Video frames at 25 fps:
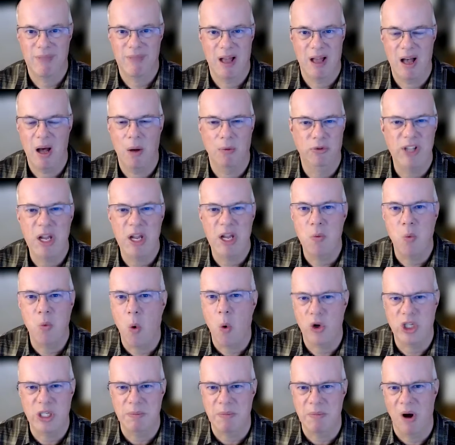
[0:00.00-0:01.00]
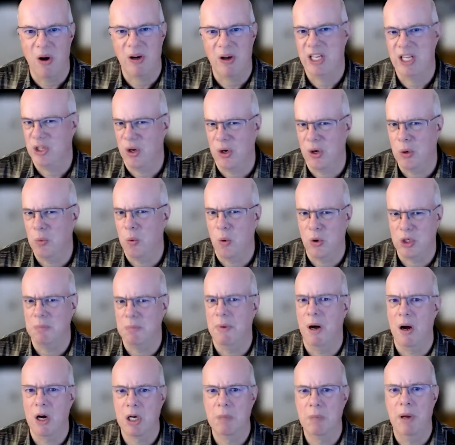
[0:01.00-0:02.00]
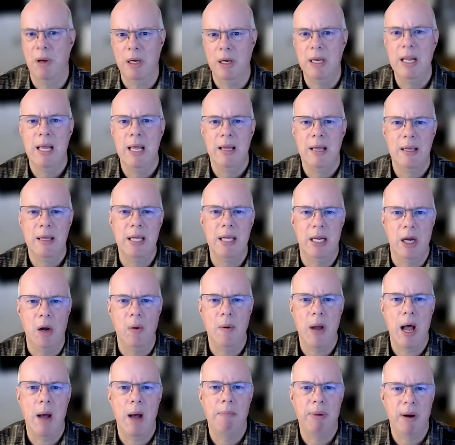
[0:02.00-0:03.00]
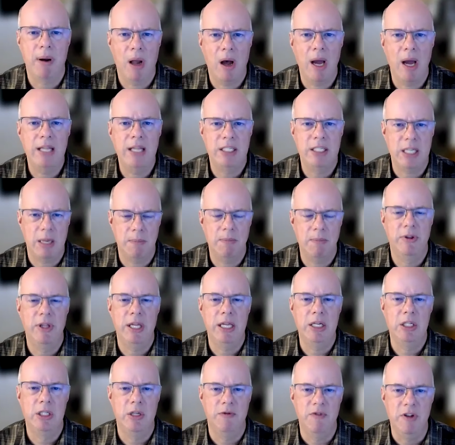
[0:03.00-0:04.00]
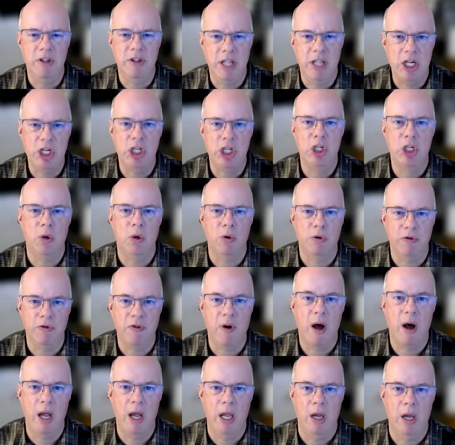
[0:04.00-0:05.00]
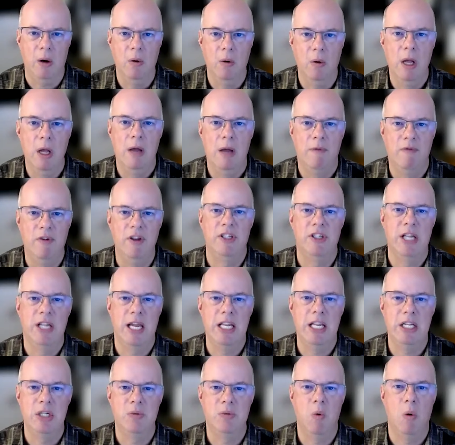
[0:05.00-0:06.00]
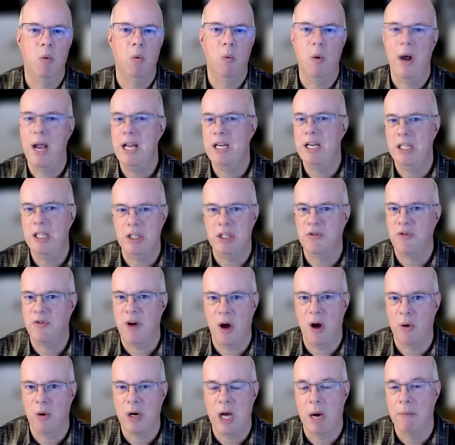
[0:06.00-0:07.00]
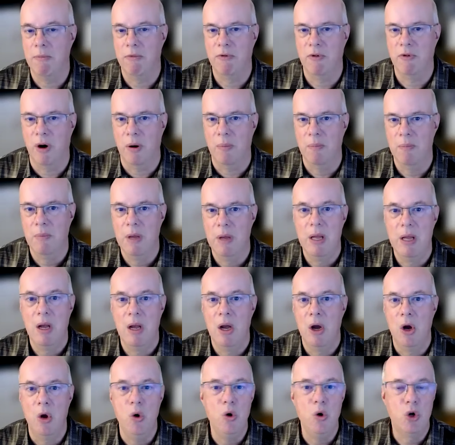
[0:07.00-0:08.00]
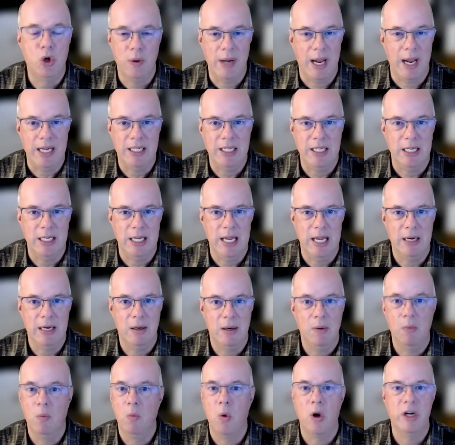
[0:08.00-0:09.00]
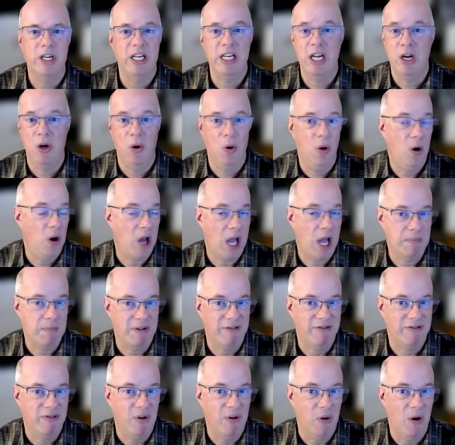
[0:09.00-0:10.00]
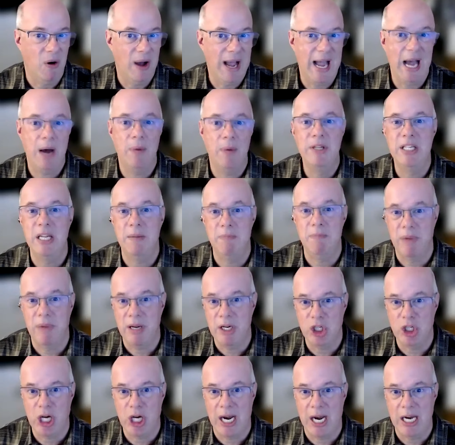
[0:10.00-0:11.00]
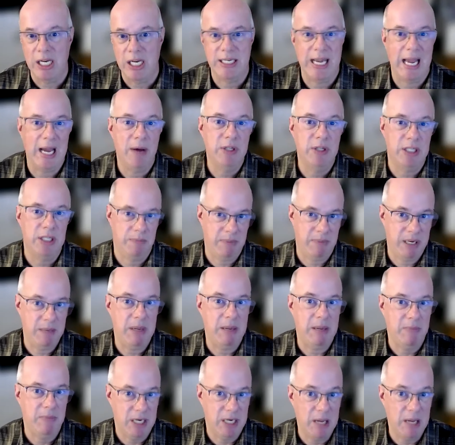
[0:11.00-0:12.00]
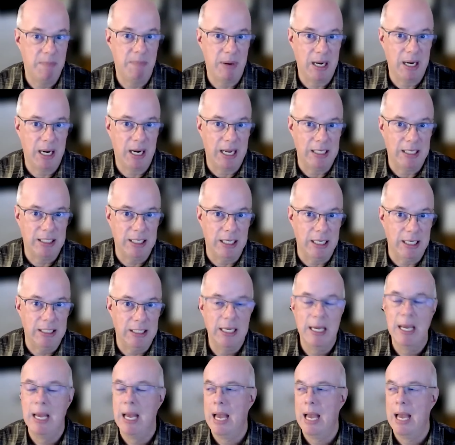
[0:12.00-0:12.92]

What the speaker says: I'll say watermark, it's not a watermark, but apply something to the digital file that says, well, where did this file come from? Who created it? What did it look like before? How has it been changed? How has it been manipulated?